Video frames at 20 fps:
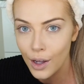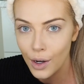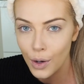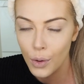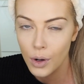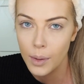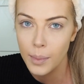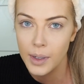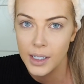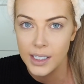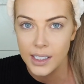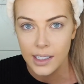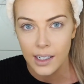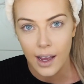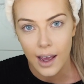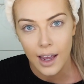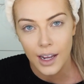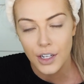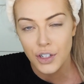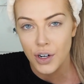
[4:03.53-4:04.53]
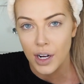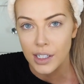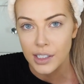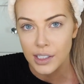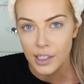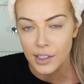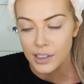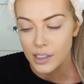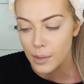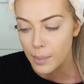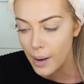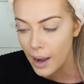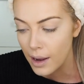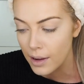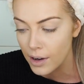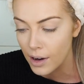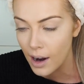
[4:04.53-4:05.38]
Laura Mercier translucent powder,